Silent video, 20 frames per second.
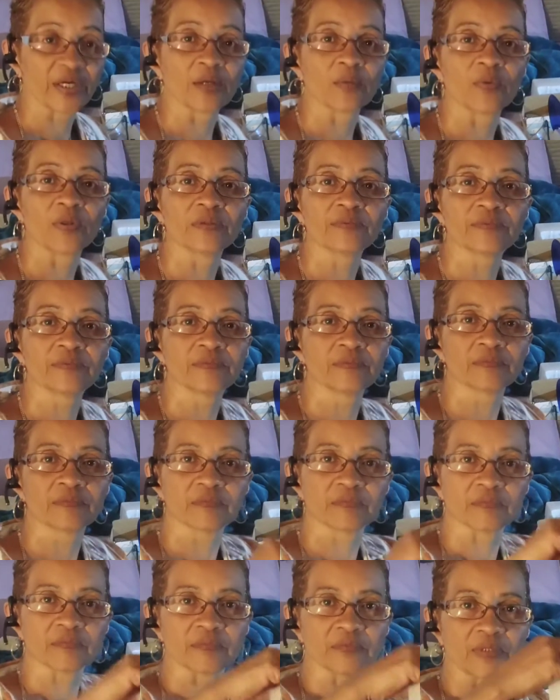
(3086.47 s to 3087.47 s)
get one,
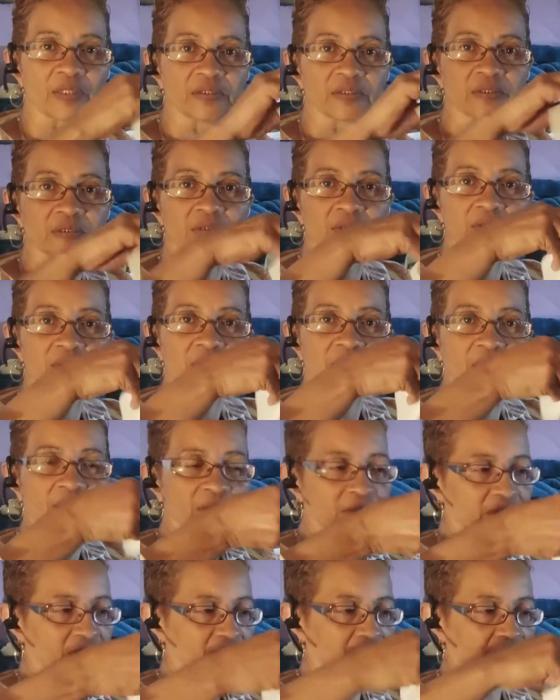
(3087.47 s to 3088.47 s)
I
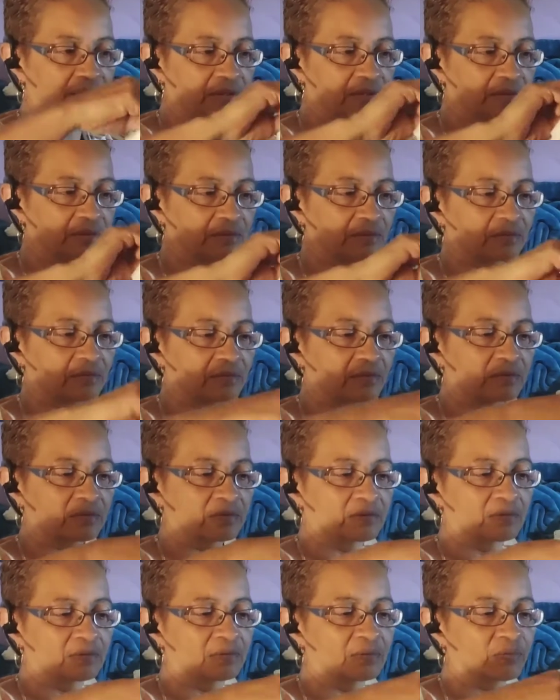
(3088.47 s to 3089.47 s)
sanitize it
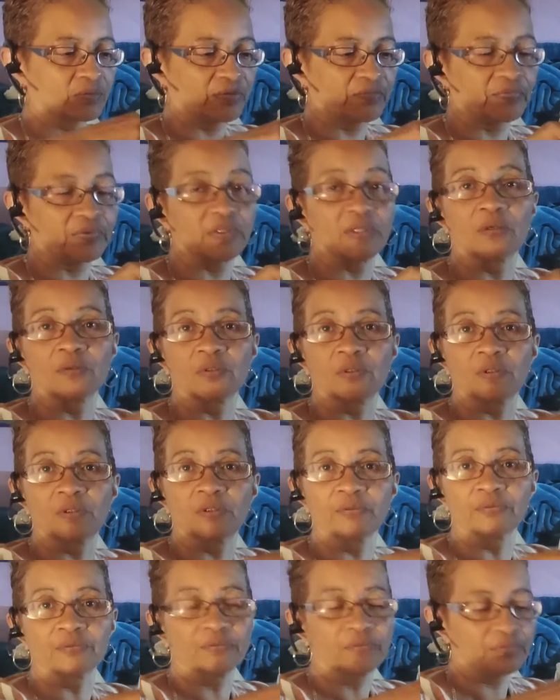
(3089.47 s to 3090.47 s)
with the
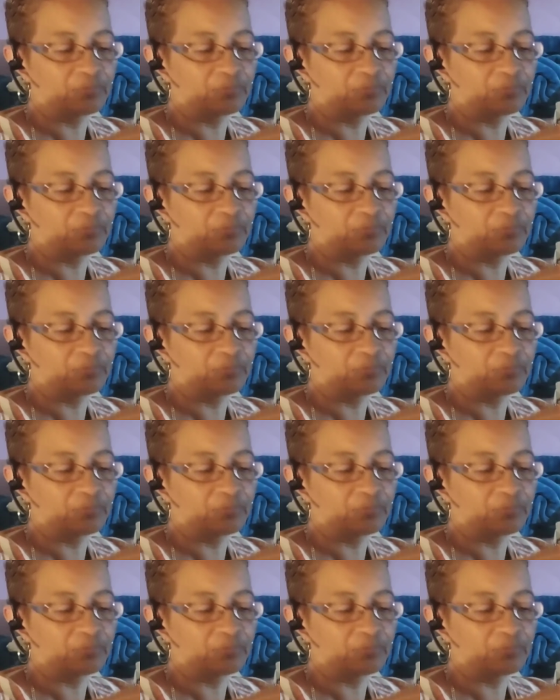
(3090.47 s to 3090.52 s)
alcohol.